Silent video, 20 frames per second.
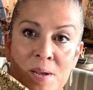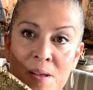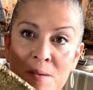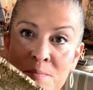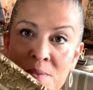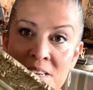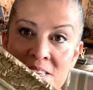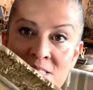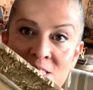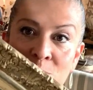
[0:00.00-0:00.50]
I
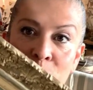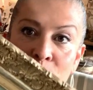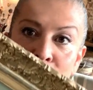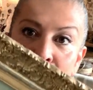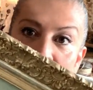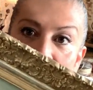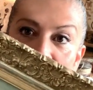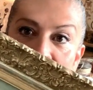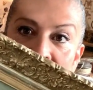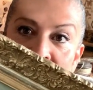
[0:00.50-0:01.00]
mean, to
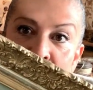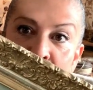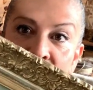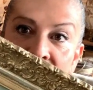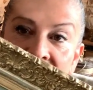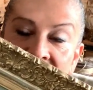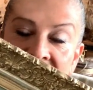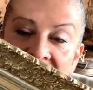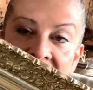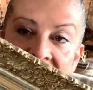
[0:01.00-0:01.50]
buy
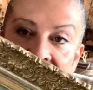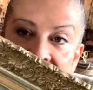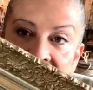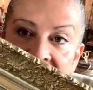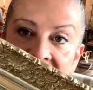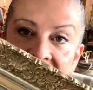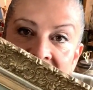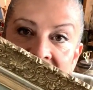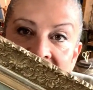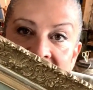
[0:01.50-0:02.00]
one like
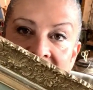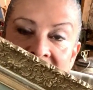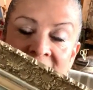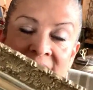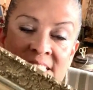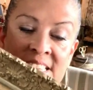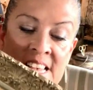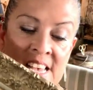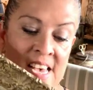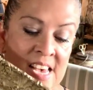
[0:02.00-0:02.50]

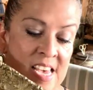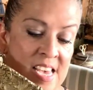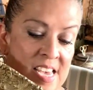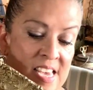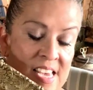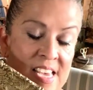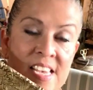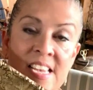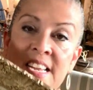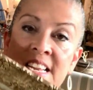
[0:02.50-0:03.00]
this
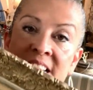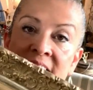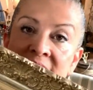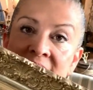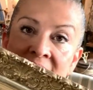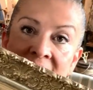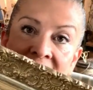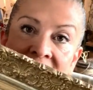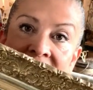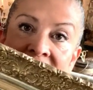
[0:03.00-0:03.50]
in an
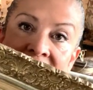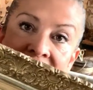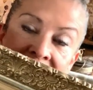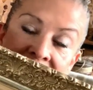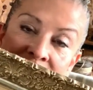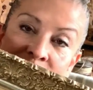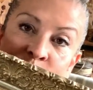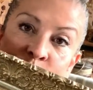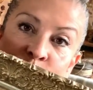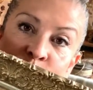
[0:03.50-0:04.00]

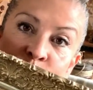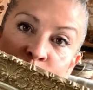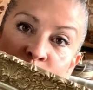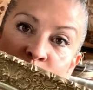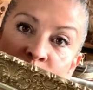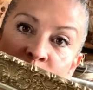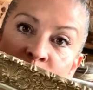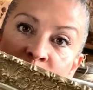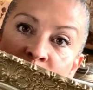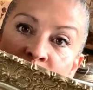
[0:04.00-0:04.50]
antique
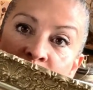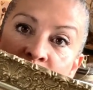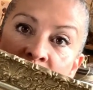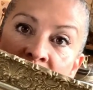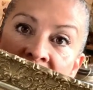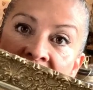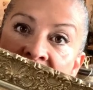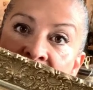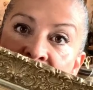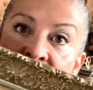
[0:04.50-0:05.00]
store,
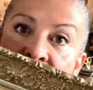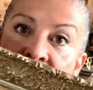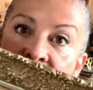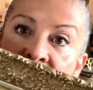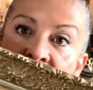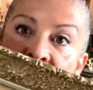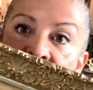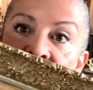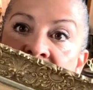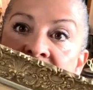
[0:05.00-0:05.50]

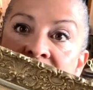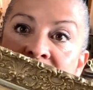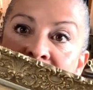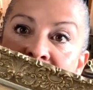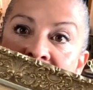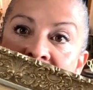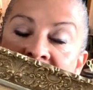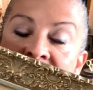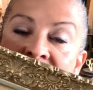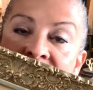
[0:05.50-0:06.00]
you're
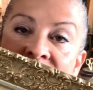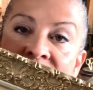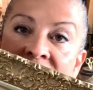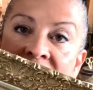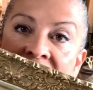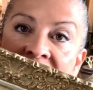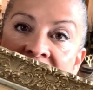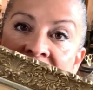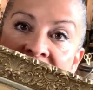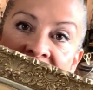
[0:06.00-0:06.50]
easily
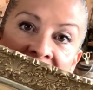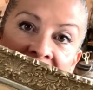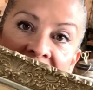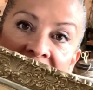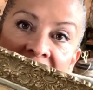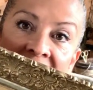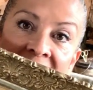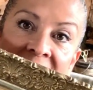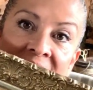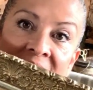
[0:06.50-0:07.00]
looking
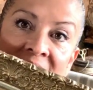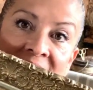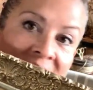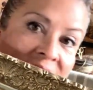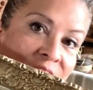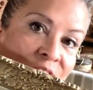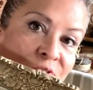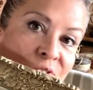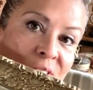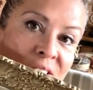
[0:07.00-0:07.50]
at
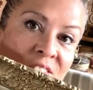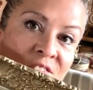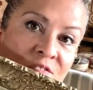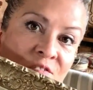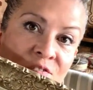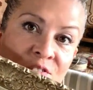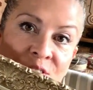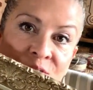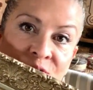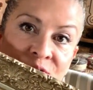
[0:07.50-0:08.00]

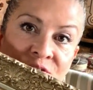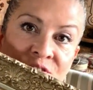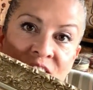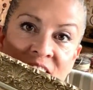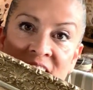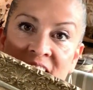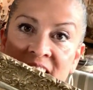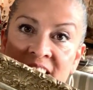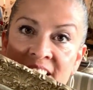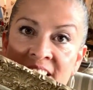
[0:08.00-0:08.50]

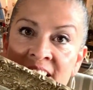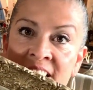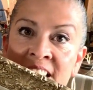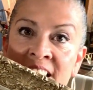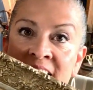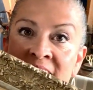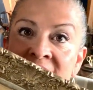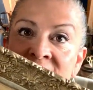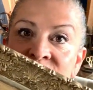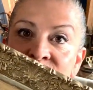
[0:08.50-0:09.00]
$150
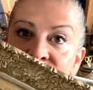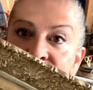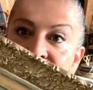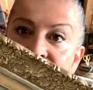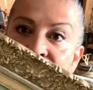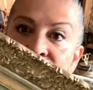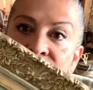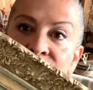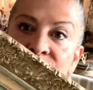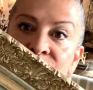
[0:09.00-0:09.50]

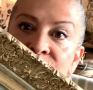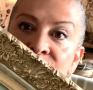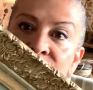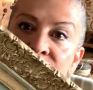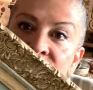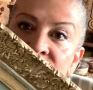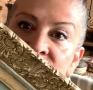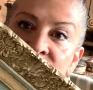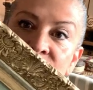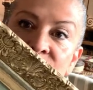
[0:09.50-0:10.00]

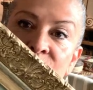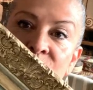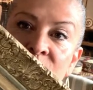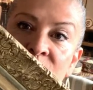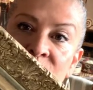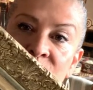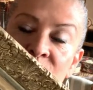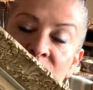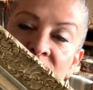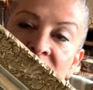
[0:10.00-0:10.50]
to
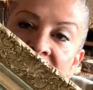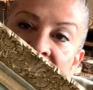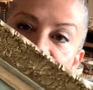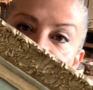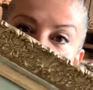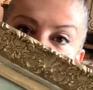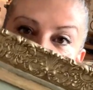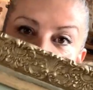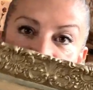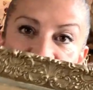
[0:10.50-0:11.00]

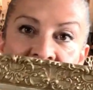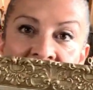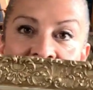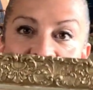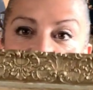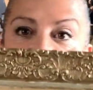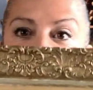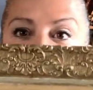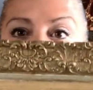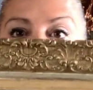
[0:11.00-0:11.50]

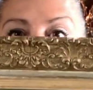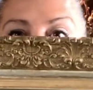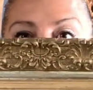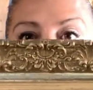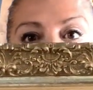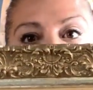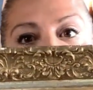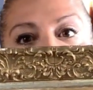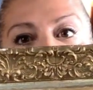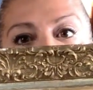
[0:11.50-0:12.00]

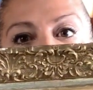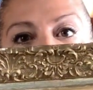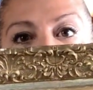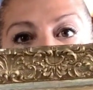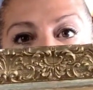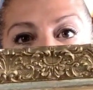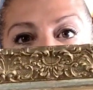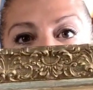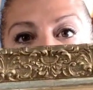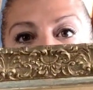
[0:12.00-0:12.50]
$250
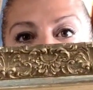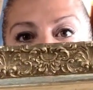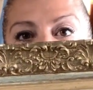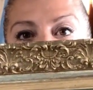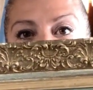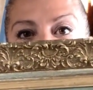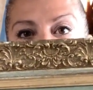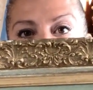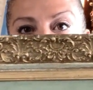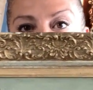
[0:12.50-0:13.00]
for a
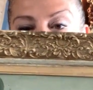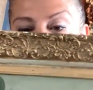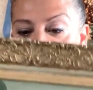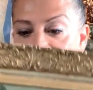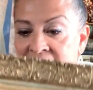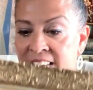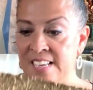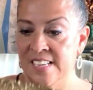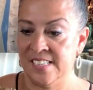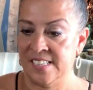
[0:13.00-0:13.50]
piece like
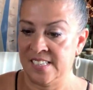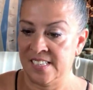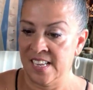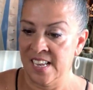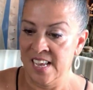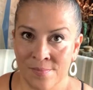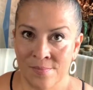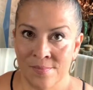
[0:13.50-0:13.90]
this.